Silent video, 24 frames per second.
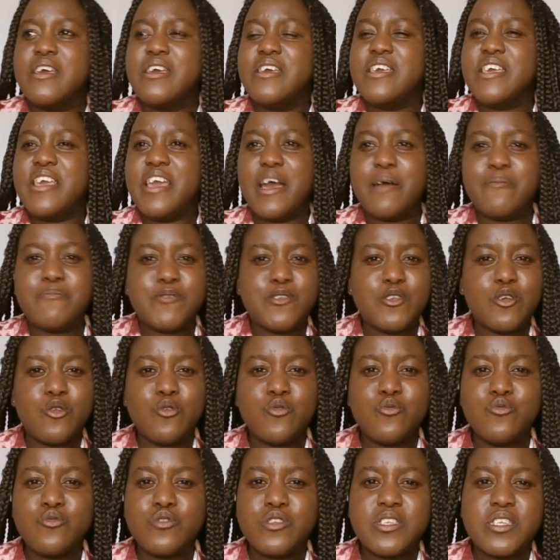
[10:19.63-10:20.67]
e
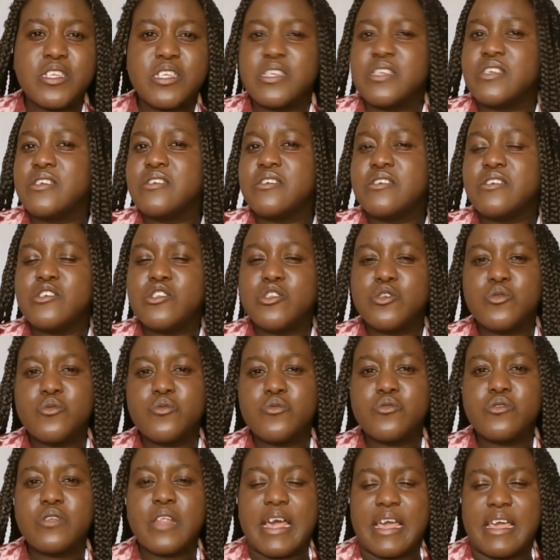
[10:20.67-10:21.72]
absolute, you know,
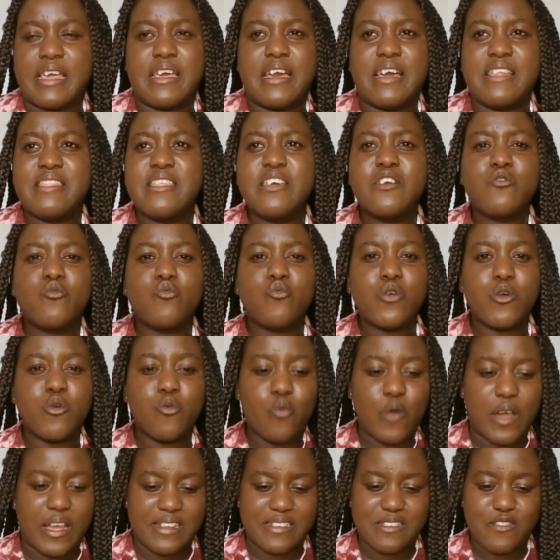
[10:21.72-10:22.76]
like I think we
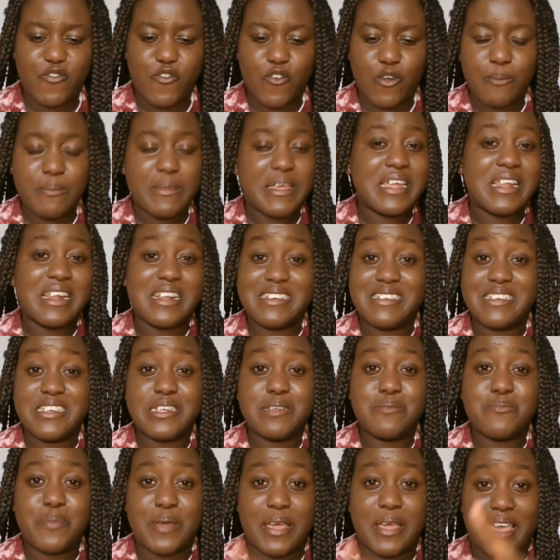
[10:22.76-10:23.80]
went from
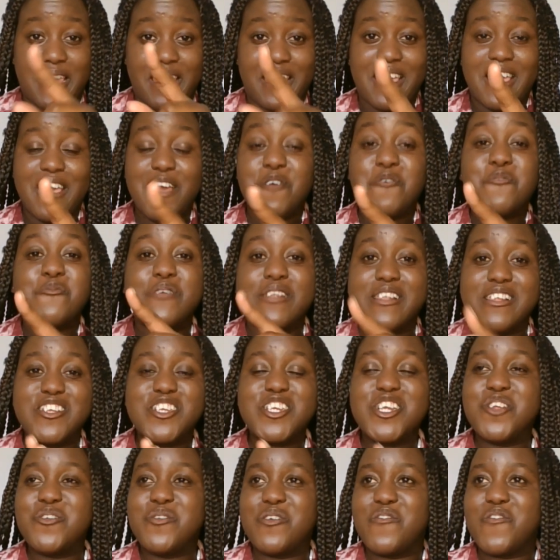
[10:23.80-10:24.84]
Russian Bay
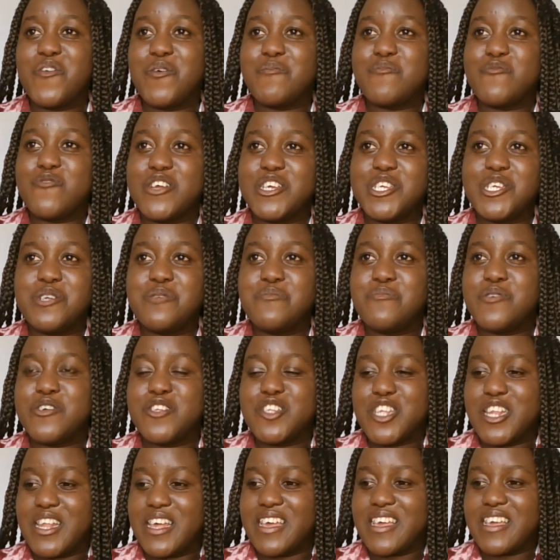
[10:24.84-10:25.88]

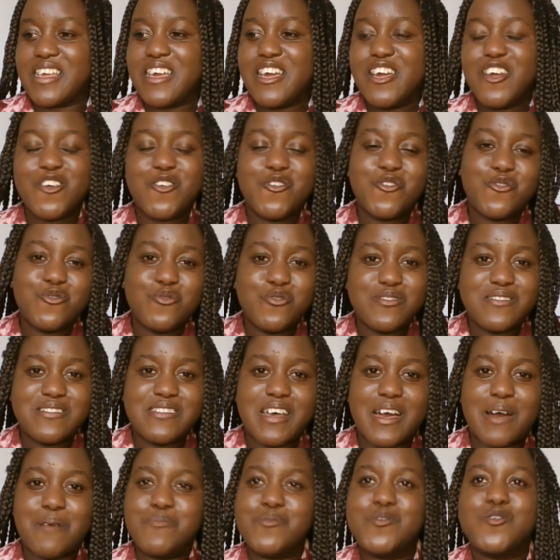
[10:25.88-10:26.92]
to like cruise
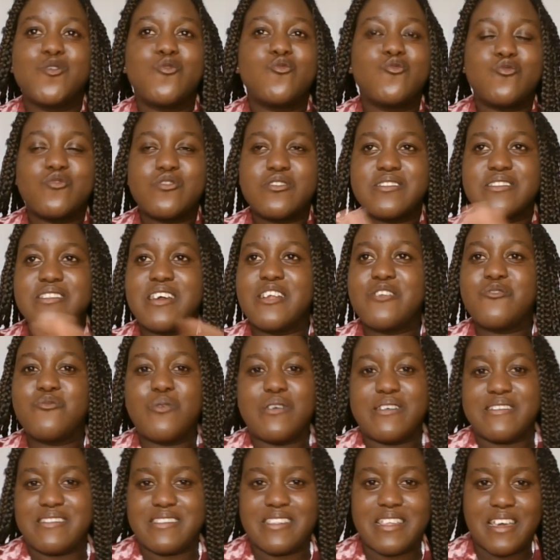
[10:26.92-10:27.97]
absolute. That
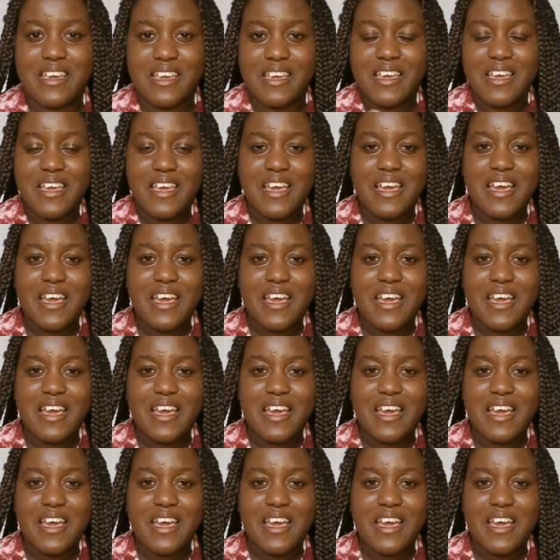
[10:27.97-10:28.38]
was the